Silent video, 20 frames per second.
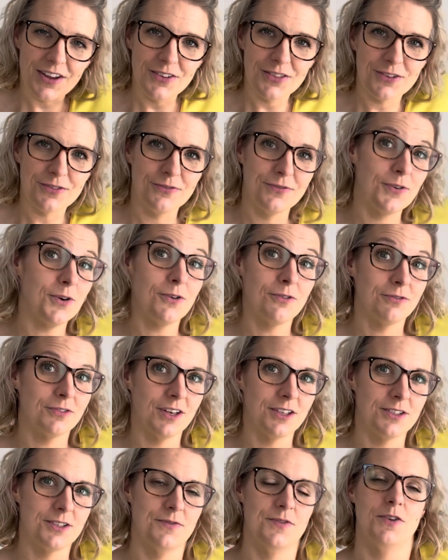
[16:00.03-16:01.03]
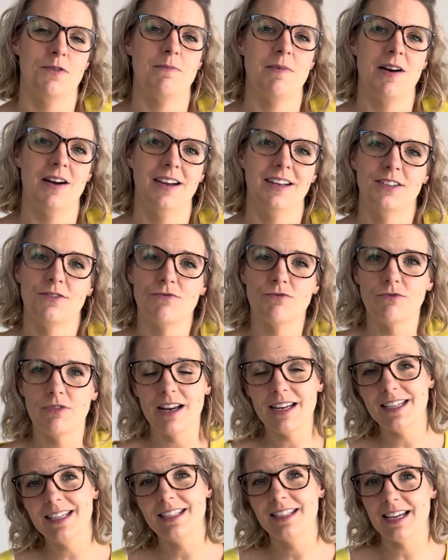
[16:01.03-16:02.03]
at the forefront of your mind,
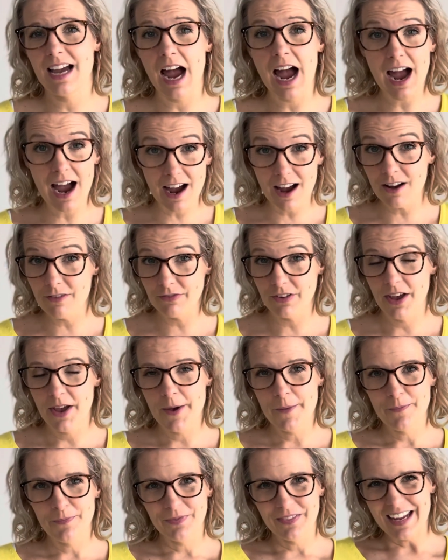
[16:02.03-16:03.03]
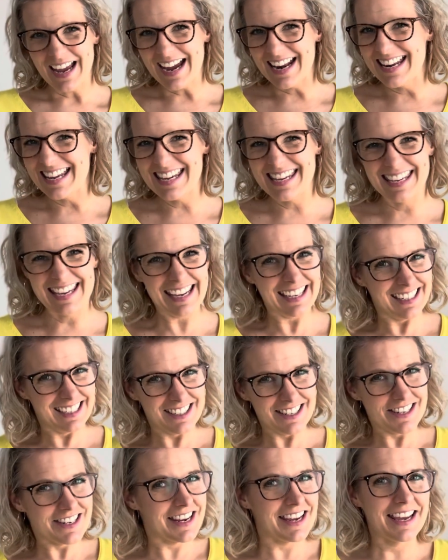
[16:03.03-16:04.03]
ready to have an
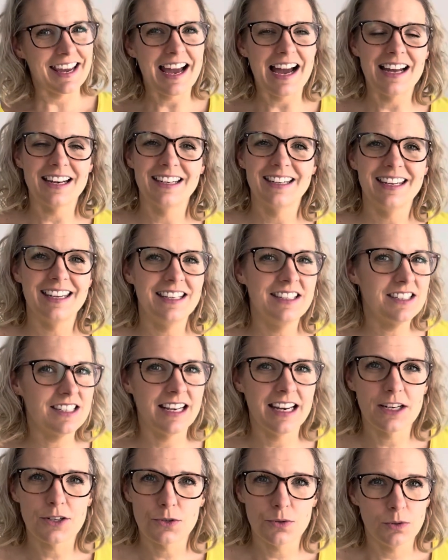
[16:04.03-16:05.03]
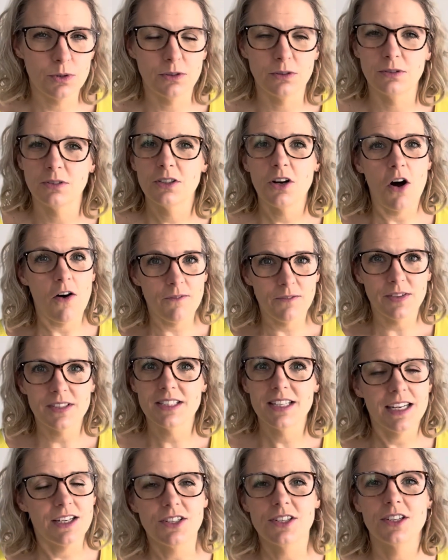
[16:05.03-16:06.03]
engaging and intellectual
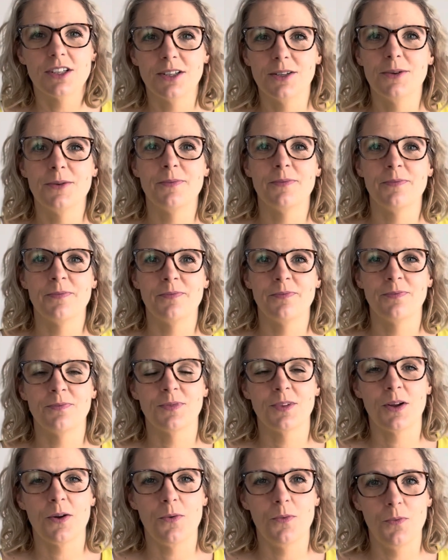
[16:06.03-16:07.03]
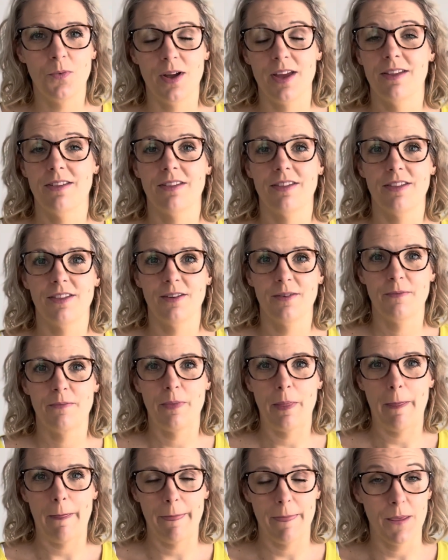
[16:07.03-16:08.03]
conversation with
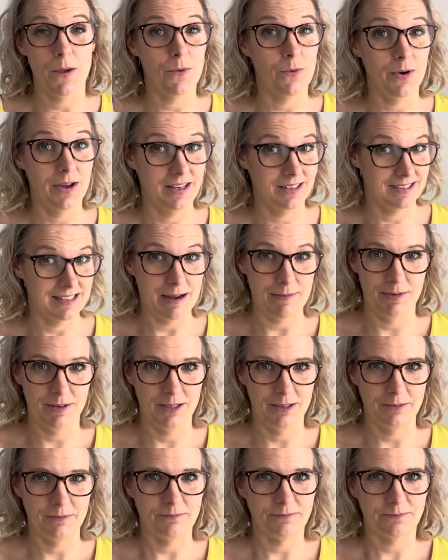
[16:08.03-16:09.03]
your examiner.